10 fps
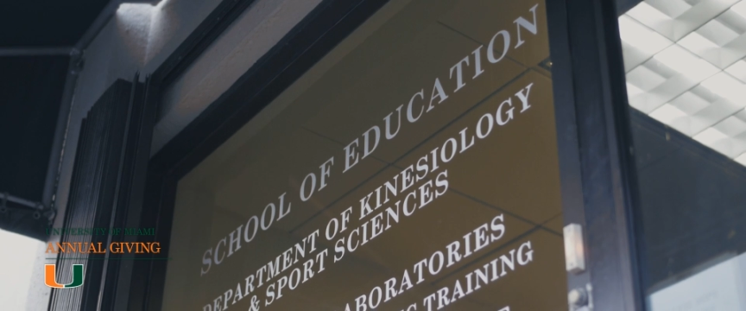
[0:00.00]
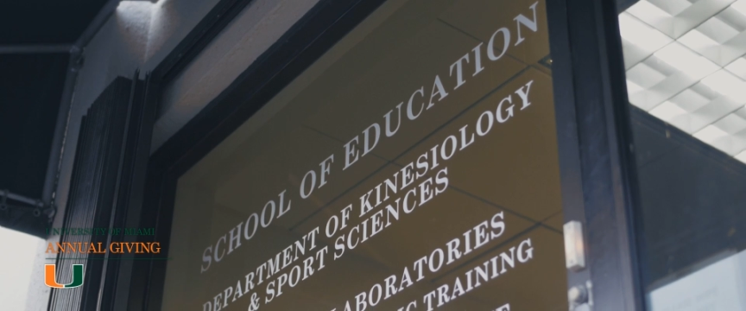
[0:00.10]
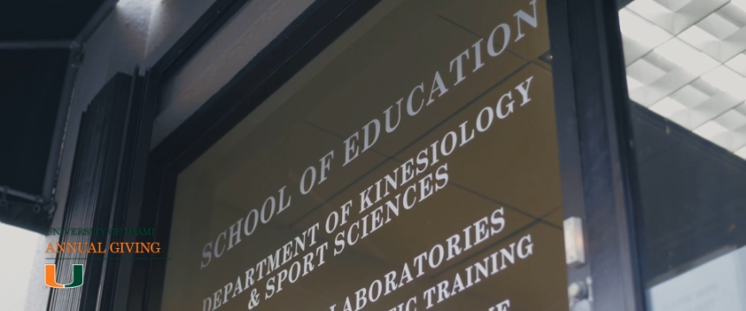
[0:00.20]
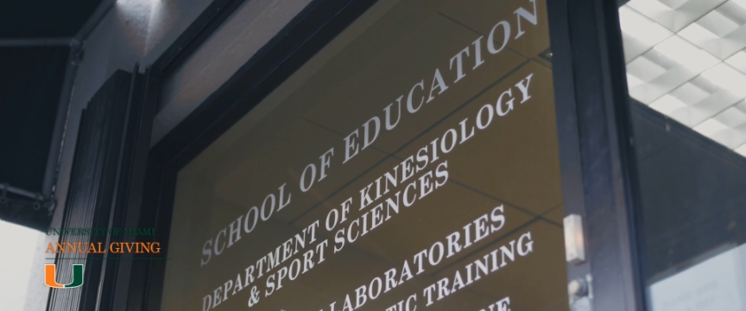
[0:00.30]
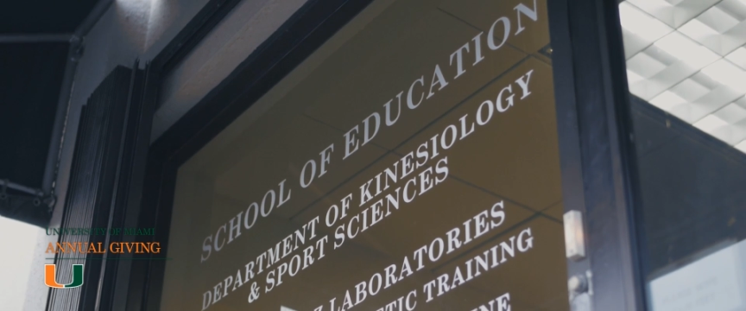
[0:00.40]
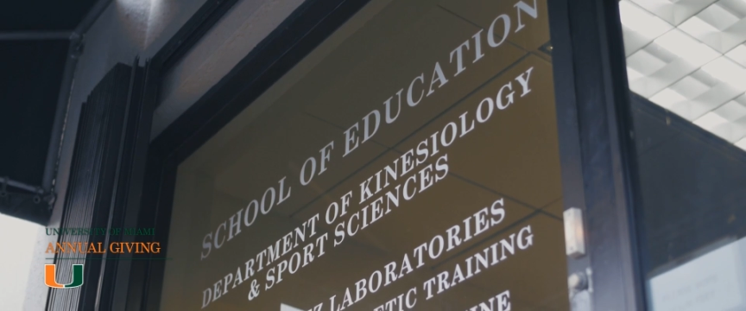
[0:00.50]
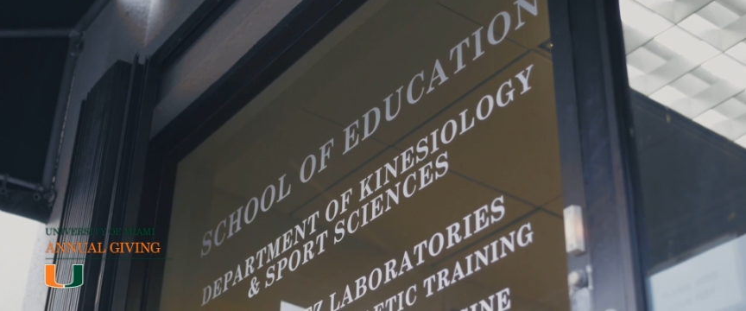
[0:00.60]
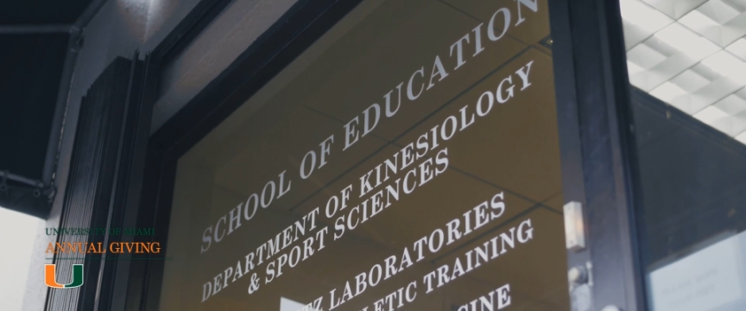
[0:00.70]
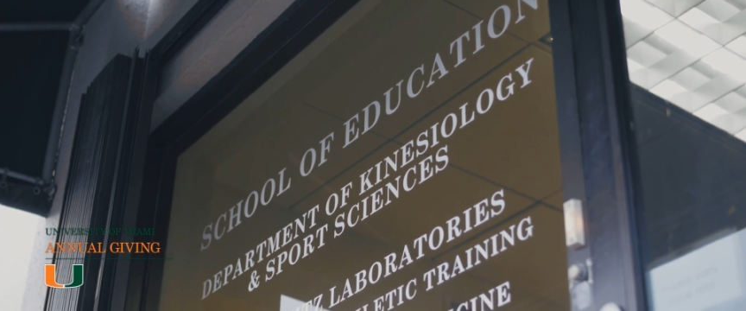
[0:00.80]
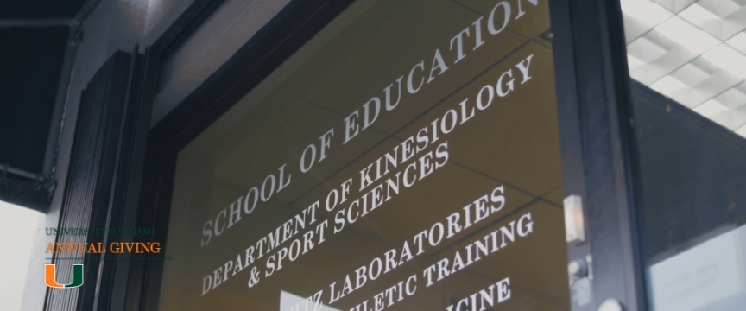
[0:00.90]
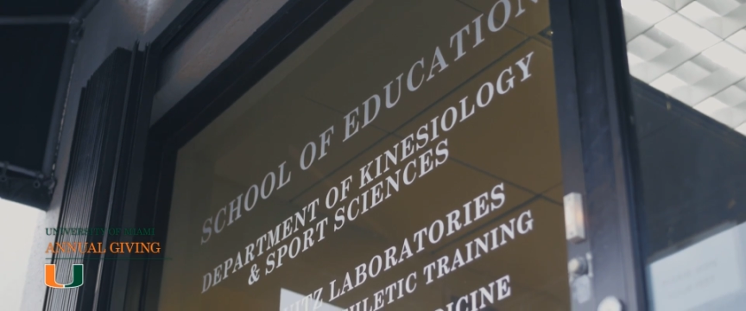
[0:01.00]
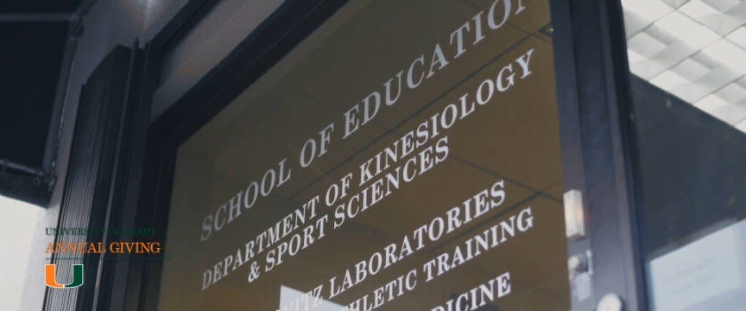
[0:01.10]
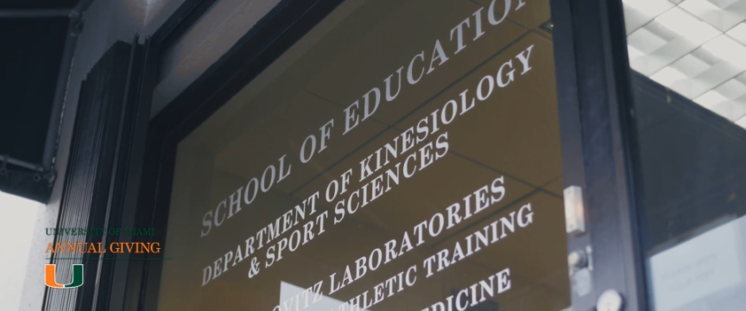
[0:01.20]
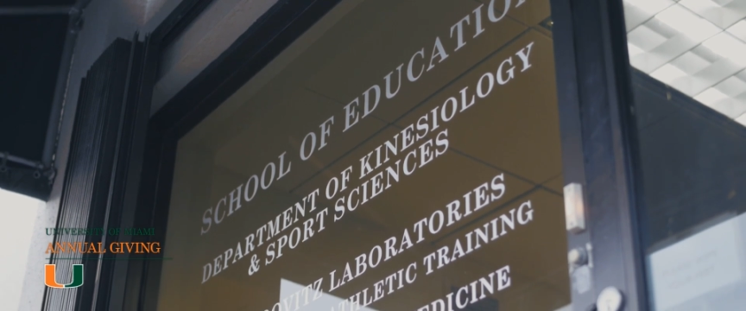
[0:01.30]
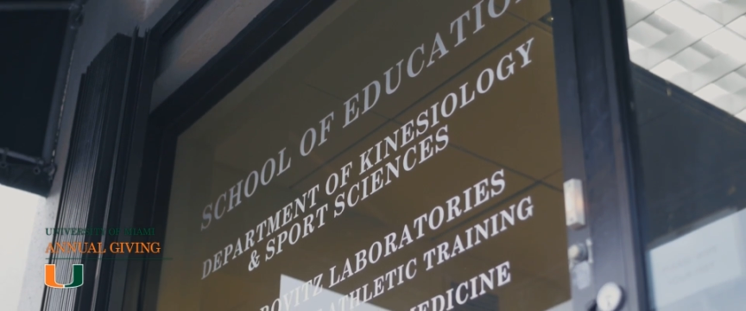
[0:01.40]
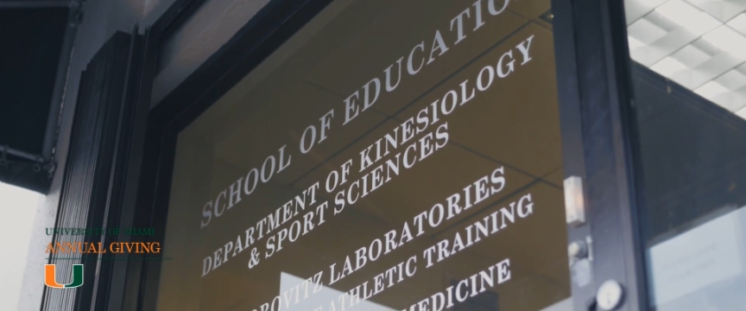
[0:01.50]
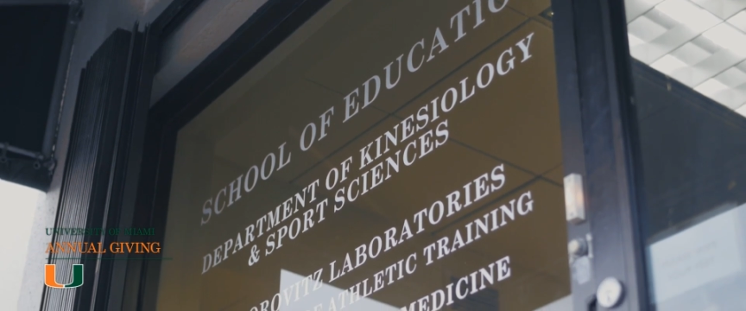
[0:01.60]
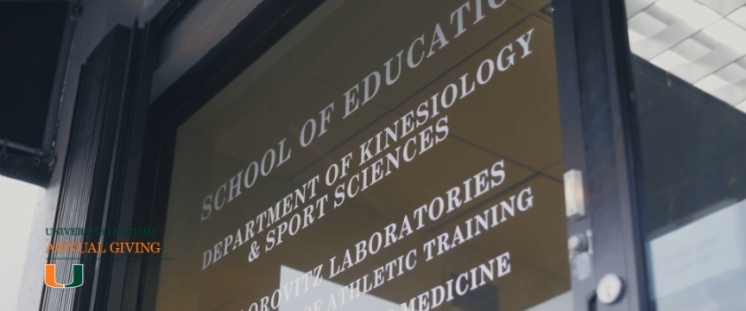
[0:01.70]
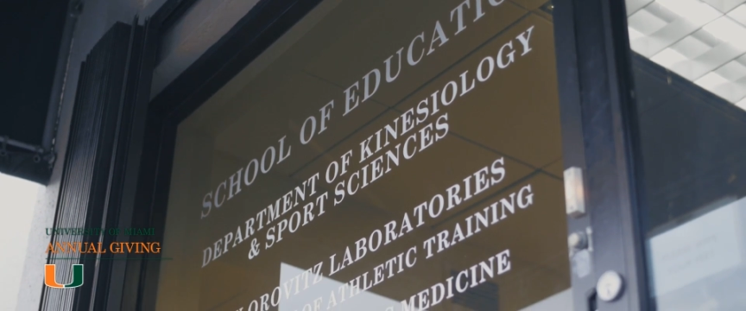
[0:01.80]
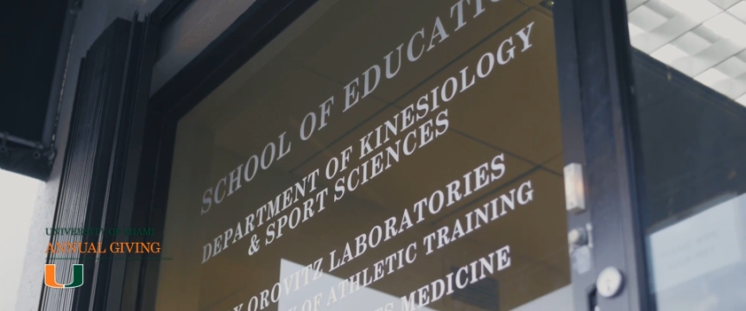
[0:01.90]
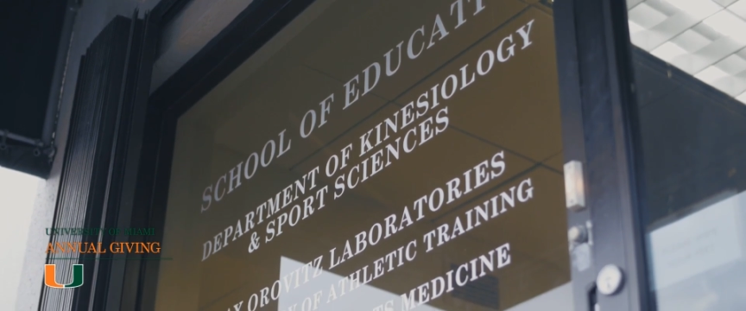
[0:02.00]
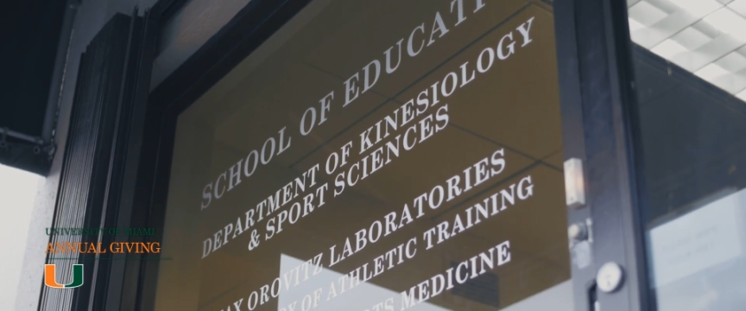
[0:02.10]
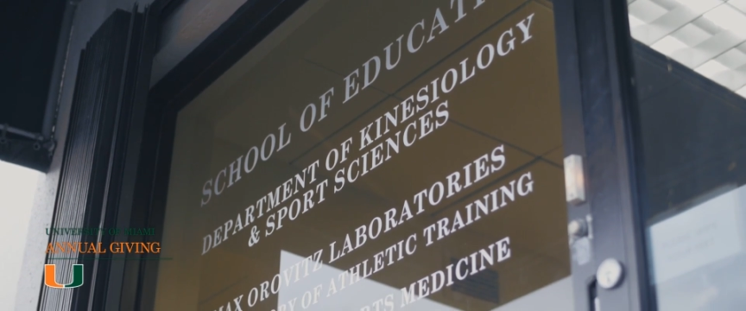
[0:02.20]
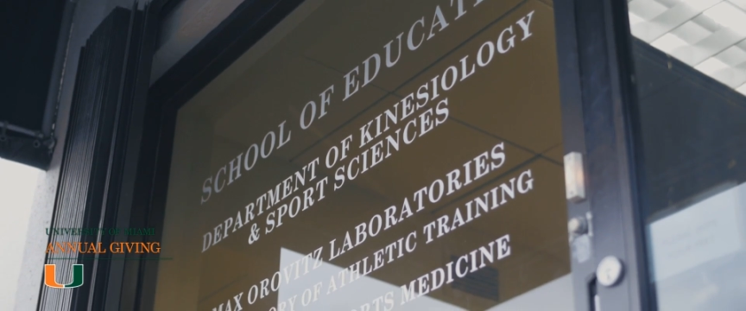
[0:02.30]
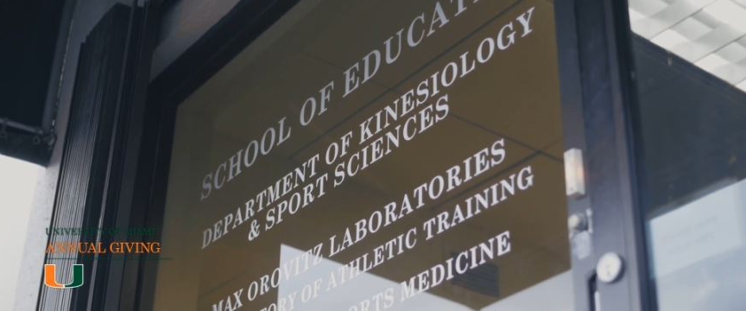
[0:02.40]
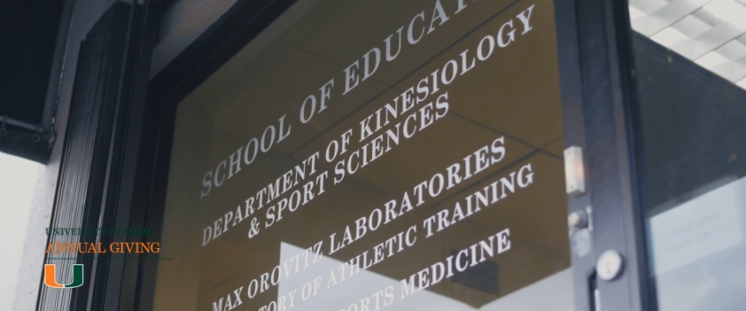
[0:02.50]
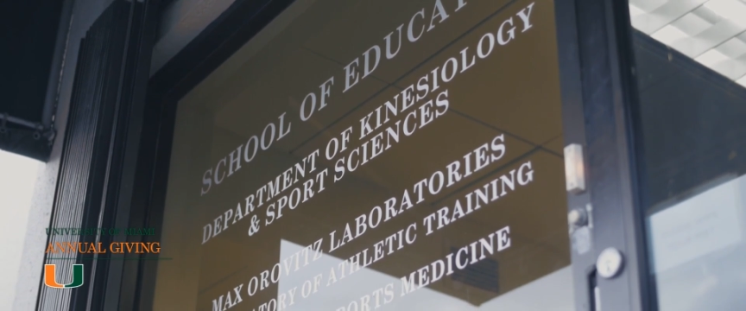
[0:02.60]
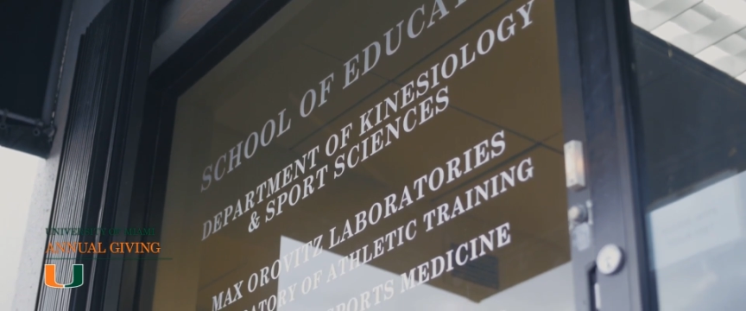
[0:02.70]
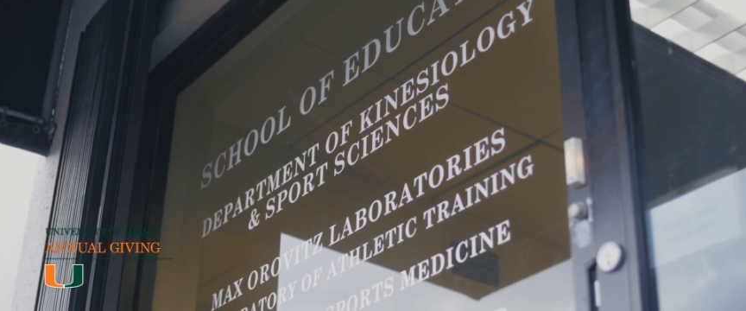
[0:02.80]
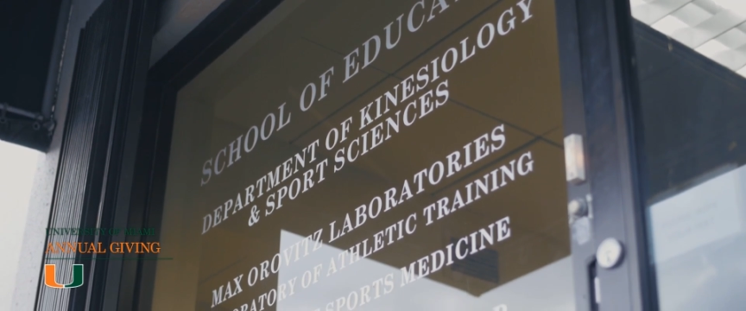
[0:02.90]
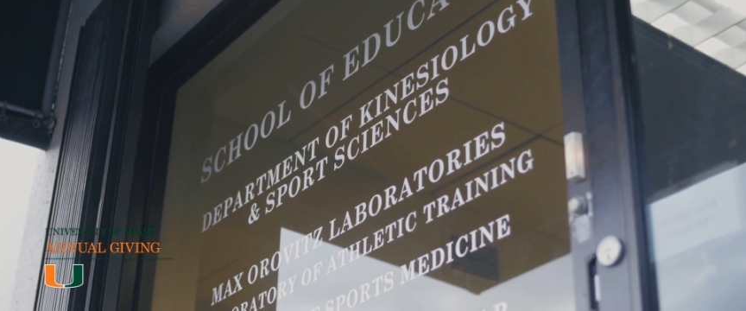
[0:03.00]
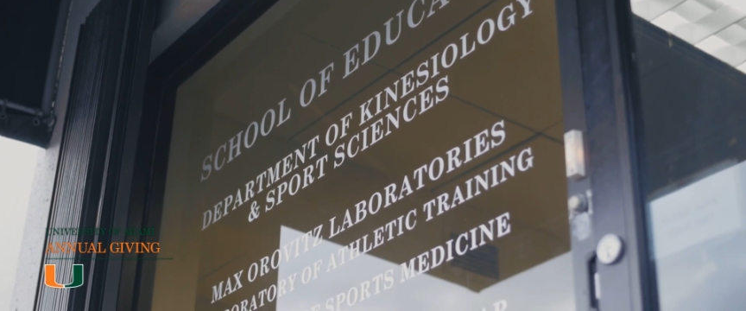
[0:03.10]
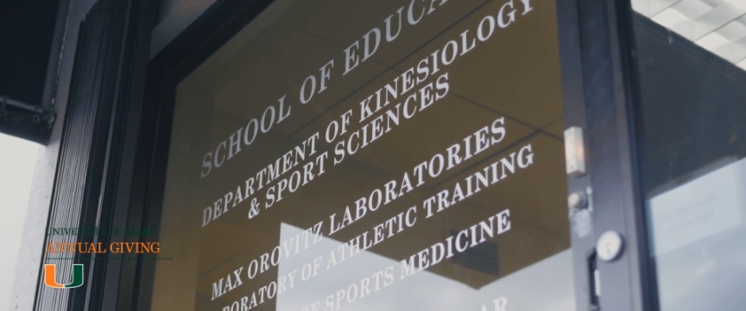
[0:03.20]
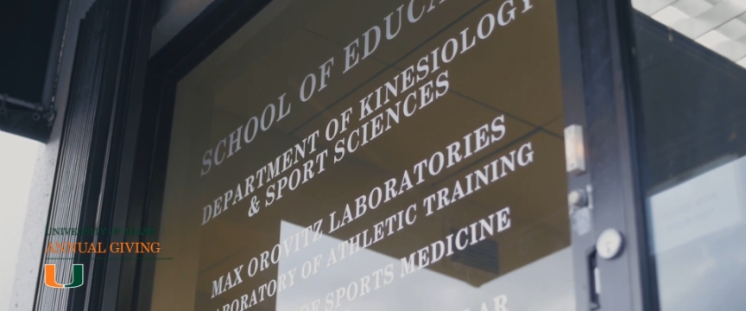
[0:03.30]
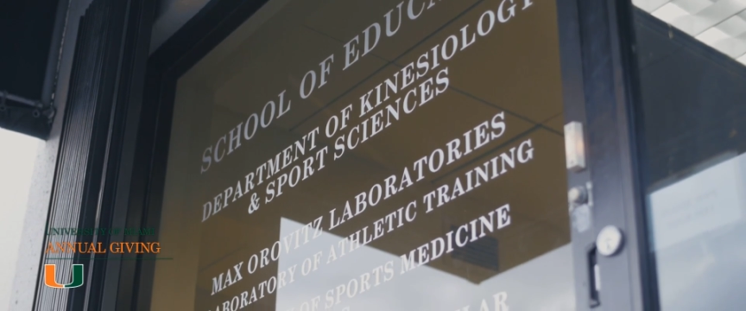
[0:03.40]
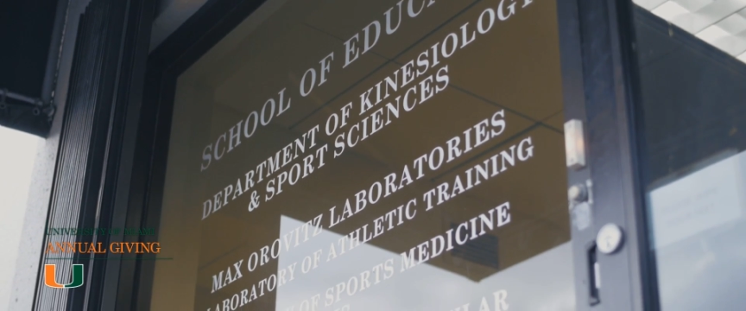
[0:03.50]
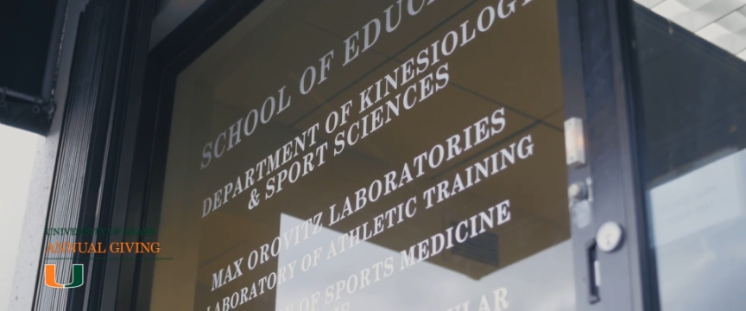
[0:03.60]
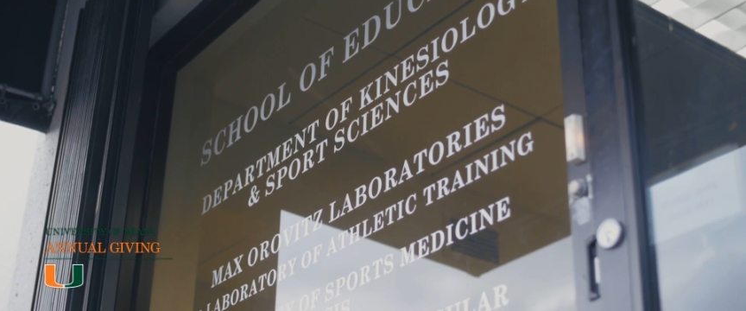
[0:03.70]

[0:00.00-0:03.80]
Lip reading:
Nobody's mouth can be seen.